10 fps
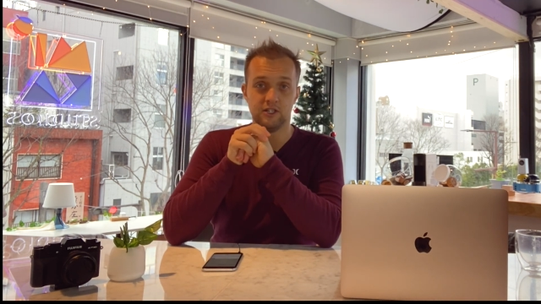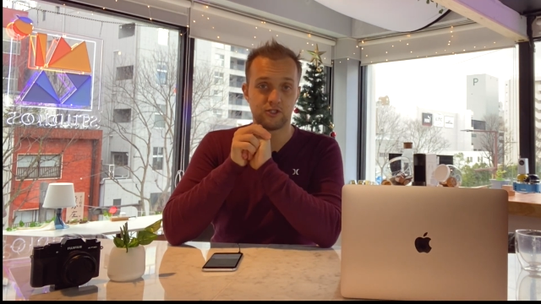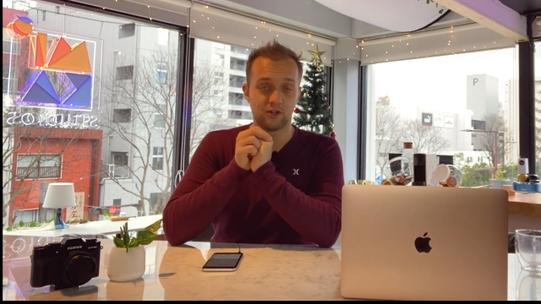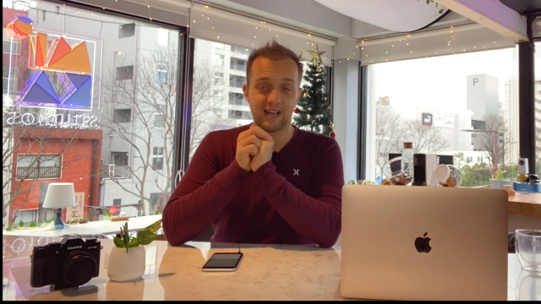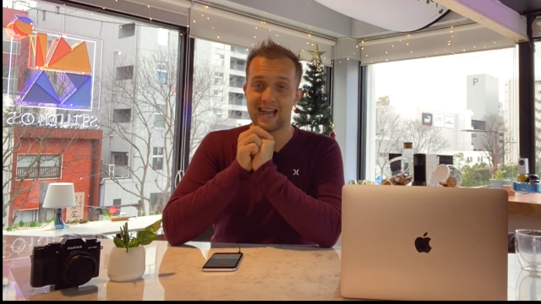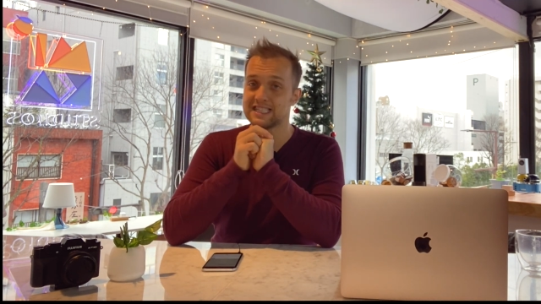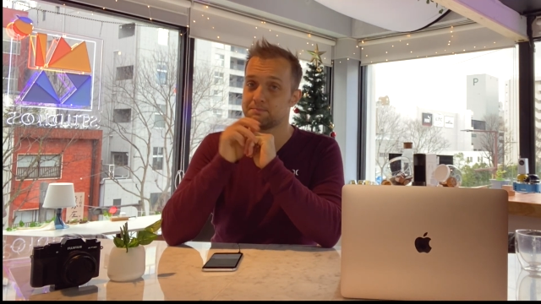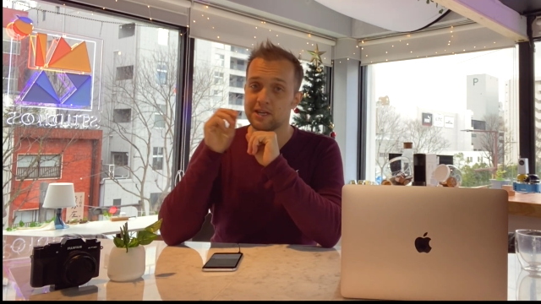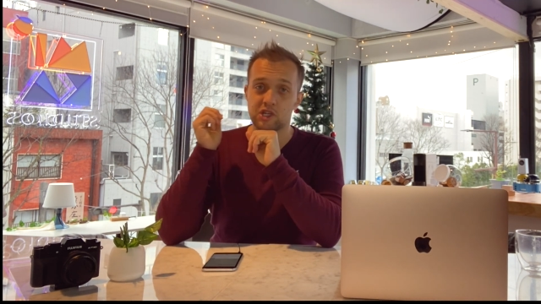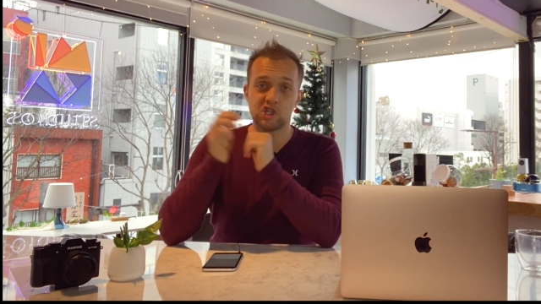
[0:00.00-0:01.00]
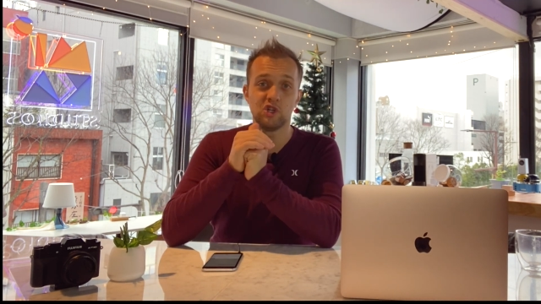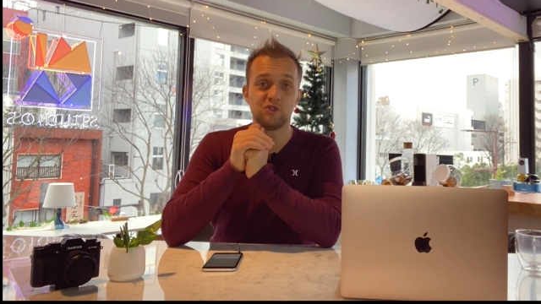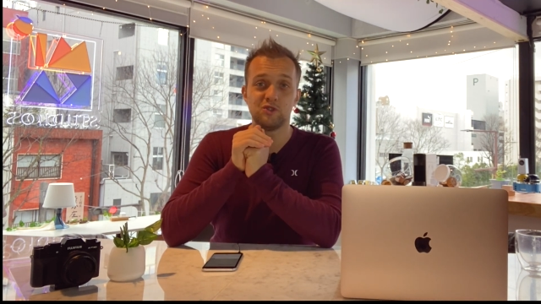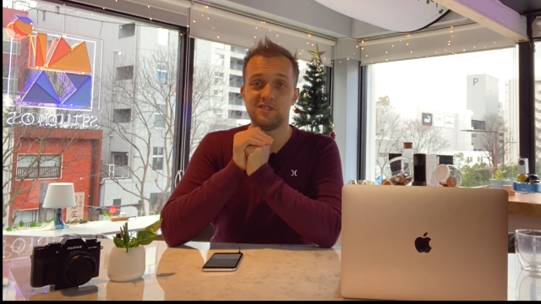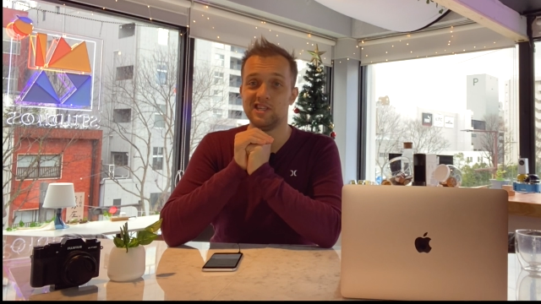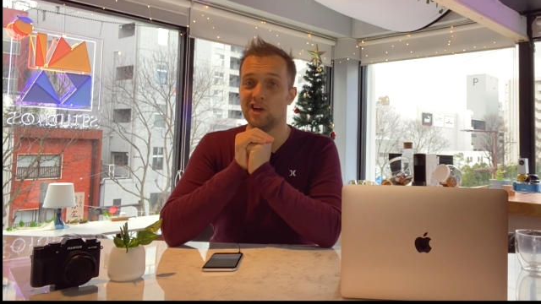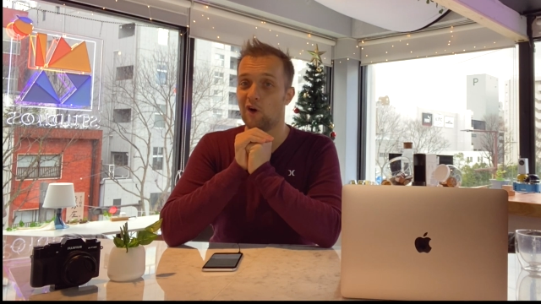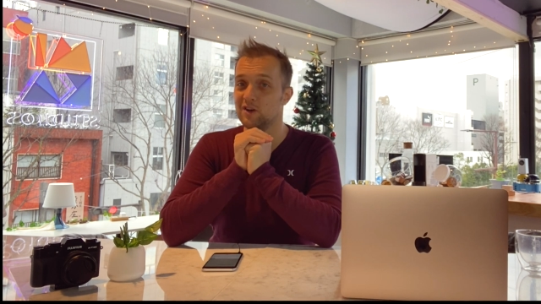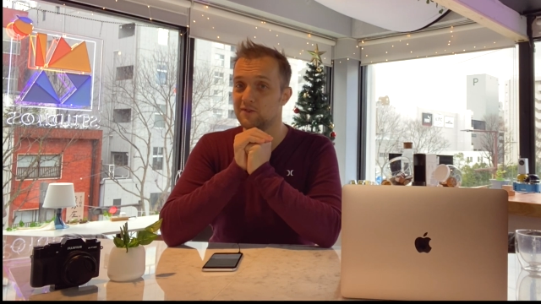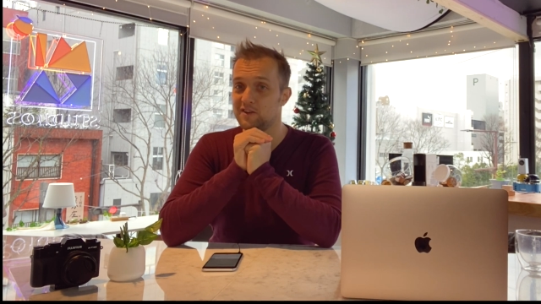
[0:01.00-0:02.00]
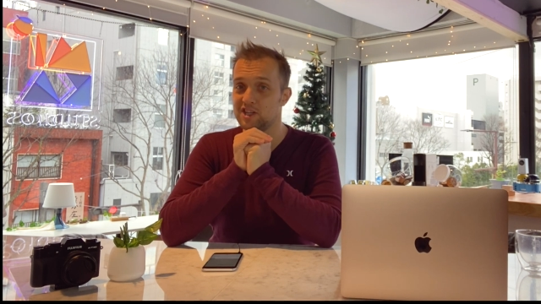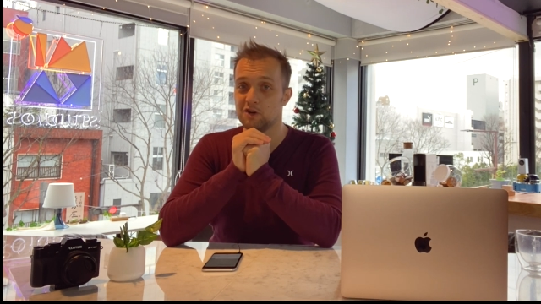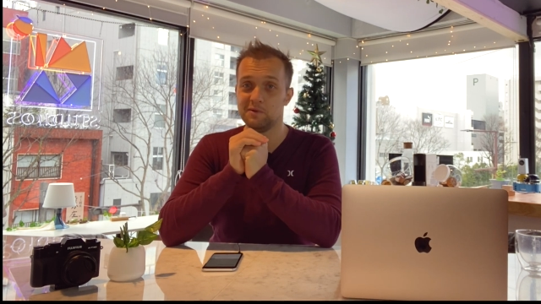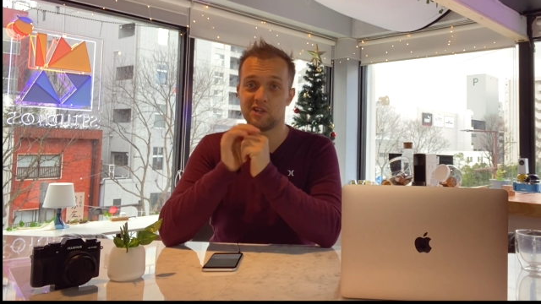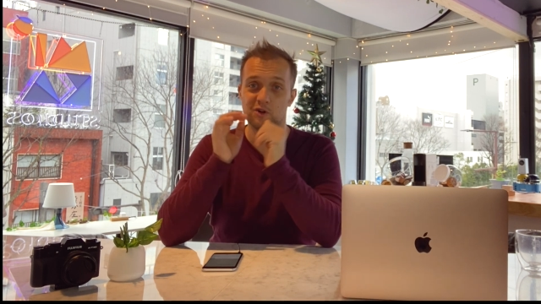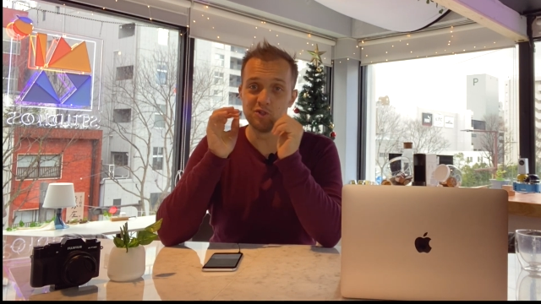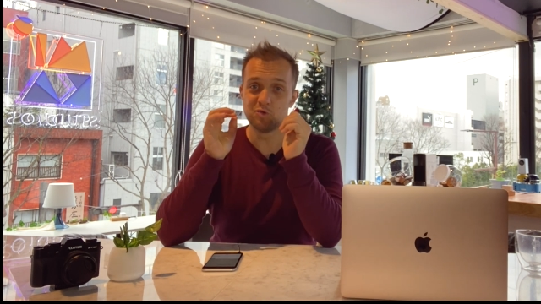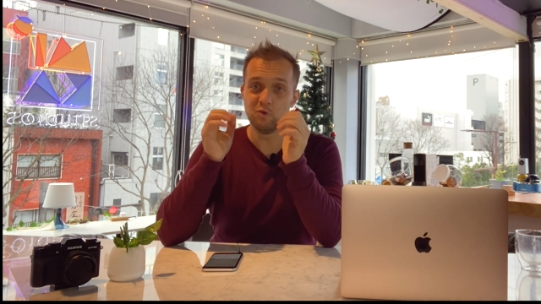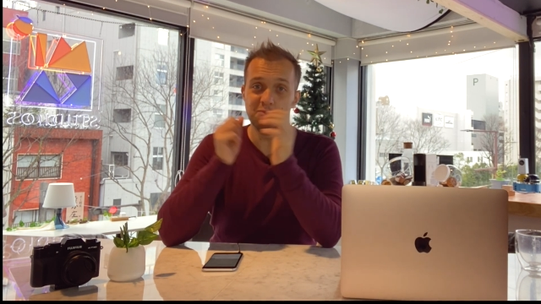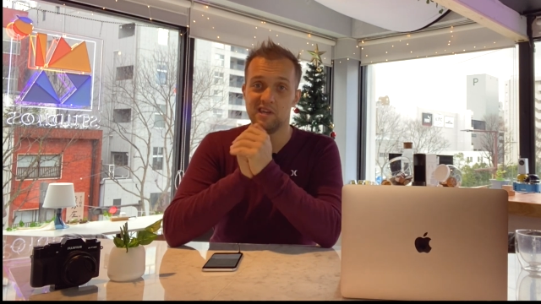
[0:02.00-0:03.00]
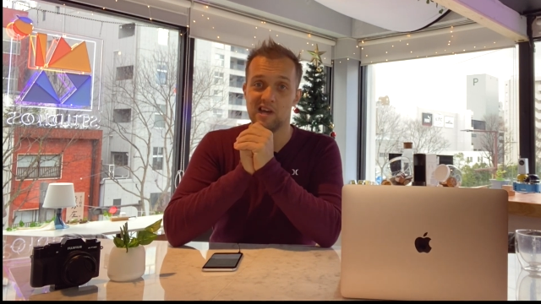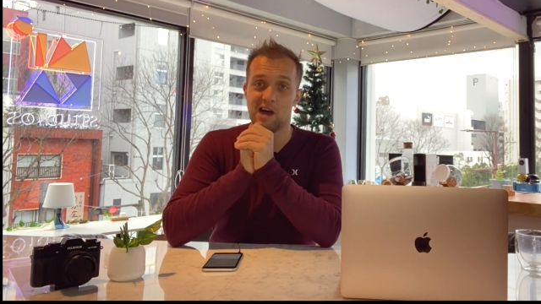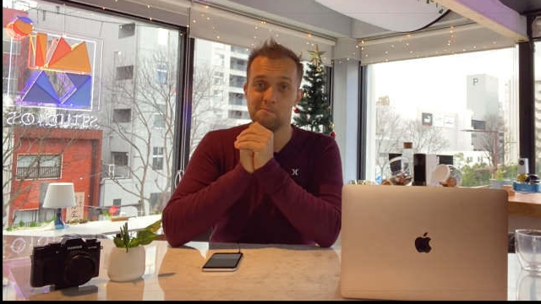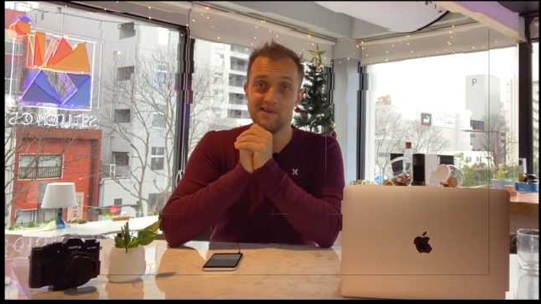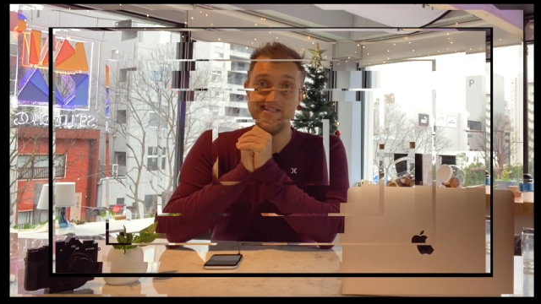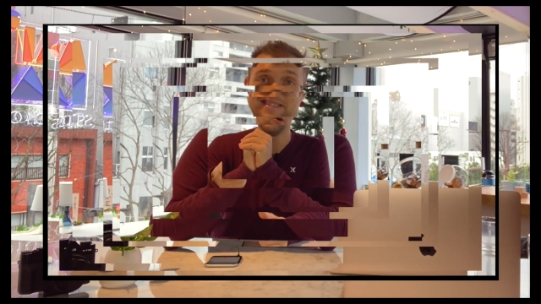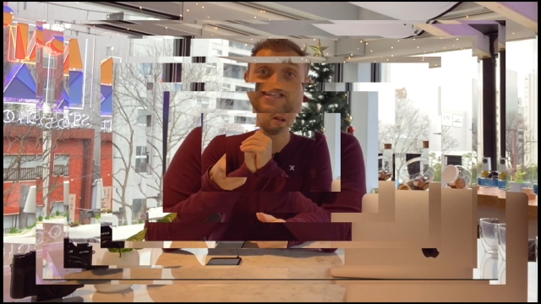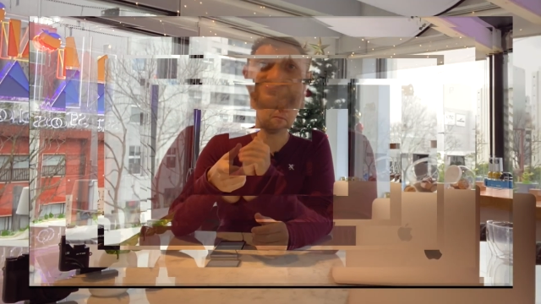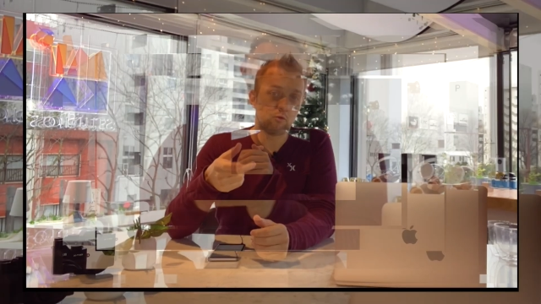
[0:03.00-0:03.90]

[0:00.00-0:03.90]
So guys, make sure to see all the video because it will be amazing.